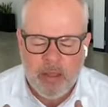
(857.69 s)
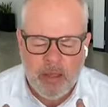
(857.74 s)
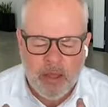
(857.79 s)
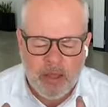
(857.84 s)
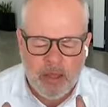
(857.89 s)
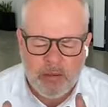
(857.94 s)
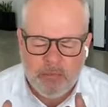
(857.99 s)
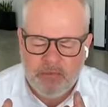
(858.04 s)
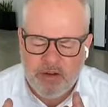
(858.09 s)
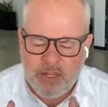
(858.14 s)

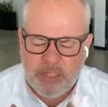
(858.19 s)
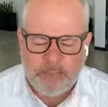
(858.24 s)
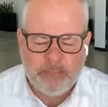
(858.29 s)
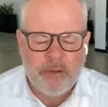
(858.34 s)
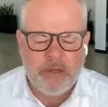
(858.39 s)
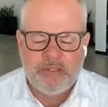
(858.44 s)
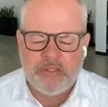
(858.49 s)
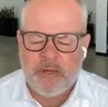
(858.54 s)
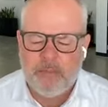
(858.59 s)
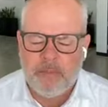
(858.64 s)
Vice
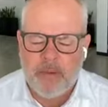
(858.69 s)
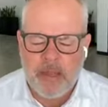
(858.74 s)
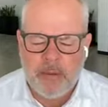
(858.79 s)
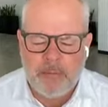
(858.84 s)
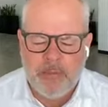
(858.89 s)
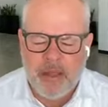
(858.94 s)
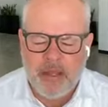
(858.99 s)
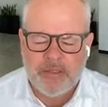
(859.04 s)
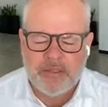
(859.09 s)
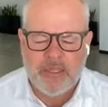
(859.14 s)
President
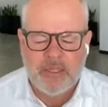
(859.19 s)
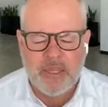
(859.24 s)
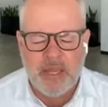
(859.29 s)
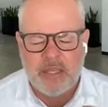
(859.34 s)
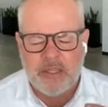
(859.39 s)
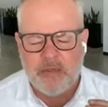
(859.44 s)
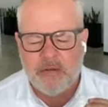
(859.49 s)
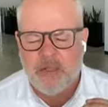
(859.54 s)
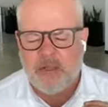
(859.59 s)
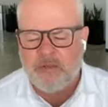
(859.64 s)
Mike Pence, that
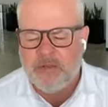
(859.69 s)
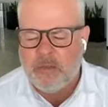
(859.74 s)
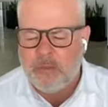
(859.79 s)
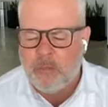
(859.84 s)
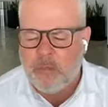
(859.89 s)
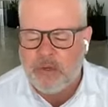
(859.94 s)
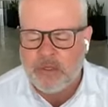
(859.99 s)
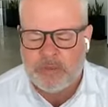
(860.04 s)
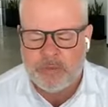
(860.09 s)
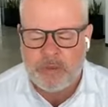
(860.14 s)
God, you'd give
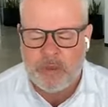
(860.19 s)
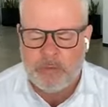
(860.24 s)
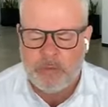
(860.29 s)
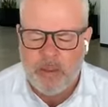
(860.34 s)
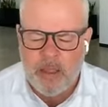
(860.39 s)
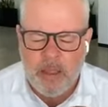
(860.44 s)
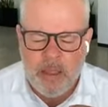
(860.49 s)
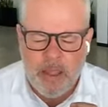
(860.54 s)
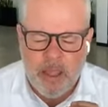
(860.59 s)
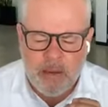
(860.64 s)
him wisdom
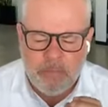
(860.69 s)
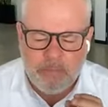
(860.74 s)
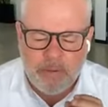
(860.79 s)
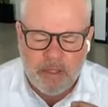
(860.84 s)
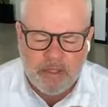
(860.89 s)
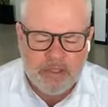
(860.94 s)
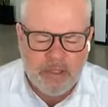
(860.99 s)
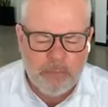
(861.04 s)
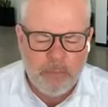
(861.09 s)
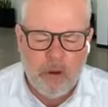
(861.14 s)
and
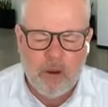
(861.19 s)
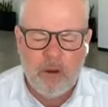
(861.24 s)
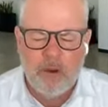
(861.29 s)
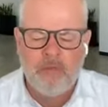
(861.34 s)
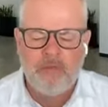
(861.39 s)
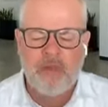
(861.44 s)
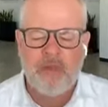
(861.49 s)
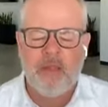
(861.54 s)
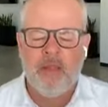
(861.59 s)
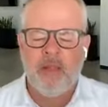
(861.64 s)
bless them. All
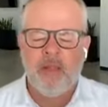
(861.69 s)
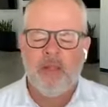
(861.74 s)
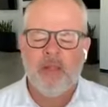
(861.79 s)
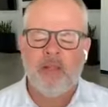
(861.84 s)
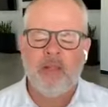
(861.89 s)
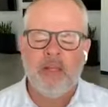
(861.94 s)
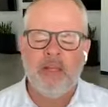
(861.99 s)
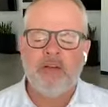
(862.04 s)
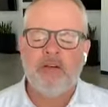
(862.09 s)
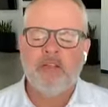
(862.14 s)
of the
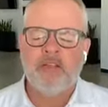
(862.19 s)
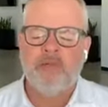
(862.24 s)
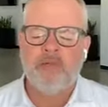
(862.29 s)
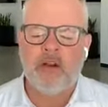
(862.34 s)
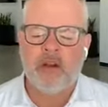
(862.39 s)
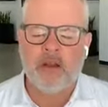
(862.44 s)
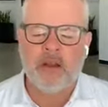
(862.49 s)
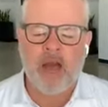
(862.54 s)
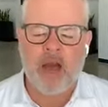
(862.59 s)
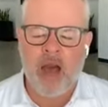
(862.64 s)
leaders of
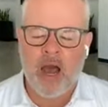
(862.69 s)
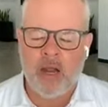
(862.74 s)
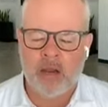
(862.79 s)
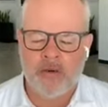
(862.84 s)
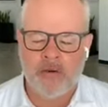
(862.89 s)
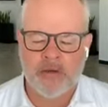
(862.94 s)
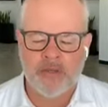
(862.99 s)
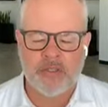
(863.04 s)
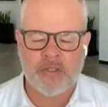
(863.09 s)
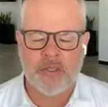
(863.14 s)
our
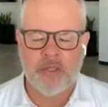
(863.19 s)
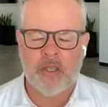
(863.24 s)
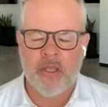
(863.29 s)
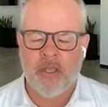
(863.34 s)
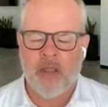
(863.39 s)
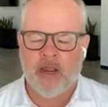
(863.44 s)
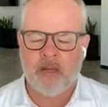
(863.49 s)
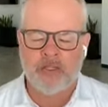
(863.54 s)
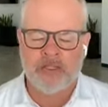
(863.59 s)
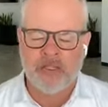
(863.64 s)
Congress and
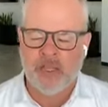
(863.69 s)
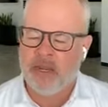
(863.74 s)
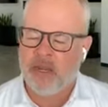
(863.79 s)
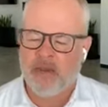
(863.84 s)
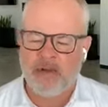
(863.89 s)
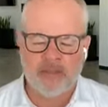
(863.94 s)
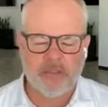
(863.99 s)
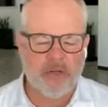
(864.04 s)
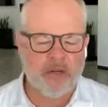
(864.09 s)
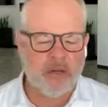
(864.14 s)
our
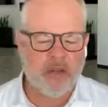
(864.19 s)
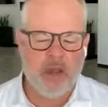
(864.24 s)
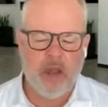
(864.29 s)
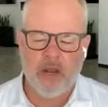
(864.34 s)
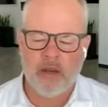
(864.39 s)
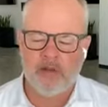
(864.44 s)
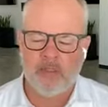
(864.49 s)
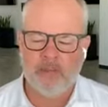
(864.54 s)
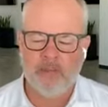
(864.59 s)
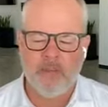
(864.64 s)
senators and our
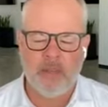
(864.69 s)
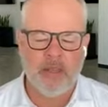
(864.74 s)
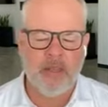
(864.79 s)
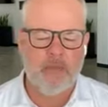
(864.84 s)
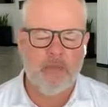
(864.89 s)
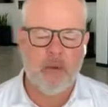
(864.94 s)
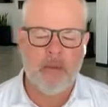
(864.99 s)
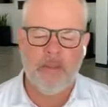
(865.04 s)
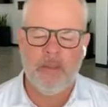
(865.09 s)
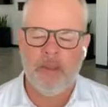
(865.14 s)
congressmen
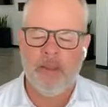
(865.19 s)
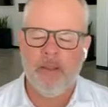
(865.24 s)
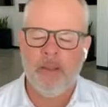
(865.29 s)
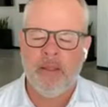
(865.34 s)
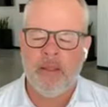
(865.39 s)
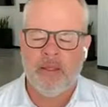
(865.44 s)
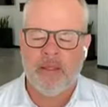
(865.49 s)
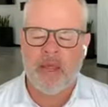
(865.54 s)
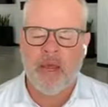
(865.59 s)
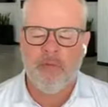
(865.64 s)
and women,
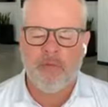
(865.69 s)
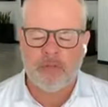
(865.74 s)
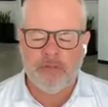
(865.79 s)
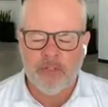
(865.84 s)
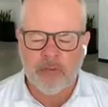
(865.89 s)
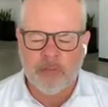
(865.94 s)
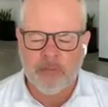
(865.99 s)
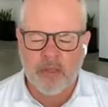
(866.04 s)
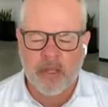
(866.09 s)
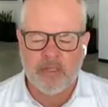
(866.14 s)
God, would
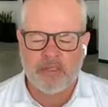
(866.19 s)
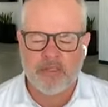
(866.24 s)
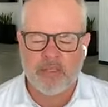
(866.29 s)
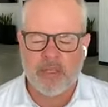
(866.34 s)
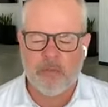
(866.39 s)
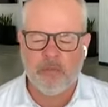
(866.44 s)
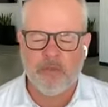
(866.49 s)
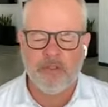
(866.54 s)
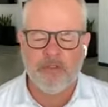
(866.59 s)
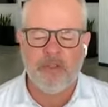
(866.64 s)
you bless
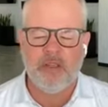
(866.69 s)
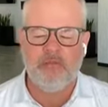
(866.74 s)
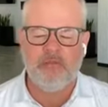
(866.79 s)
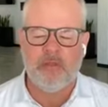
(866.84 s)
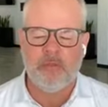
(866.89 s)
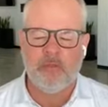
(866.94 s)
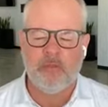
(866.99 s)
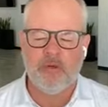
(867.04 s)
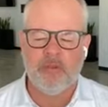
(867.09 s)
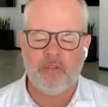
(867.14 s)
them? Would you give
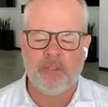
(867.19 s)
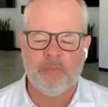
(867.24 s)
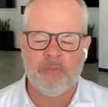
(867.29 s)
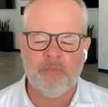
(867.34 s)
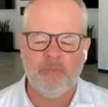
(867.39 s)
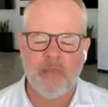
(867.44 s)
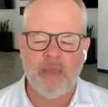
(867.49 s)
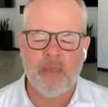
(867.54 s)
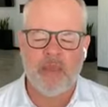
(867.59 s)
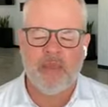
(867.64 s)
them
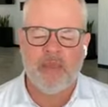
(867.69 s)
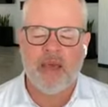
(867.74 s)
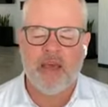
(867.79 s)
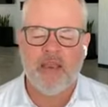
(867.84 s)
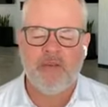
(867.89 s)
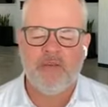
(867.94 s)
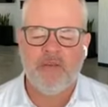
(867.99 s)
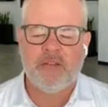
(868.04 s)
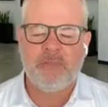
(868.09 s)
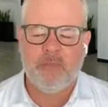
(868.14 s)
wisdom? God,
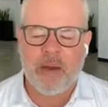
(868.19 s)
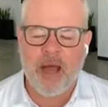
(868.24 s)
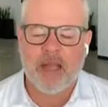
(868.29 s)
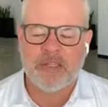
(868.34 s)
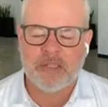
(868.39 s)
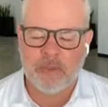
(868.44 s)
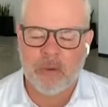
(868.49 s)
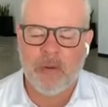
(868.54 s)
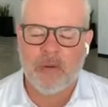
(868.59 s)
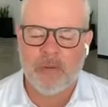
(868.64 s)
if it's
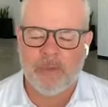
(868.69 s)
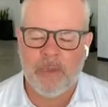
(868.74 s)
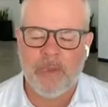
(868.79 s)
possible,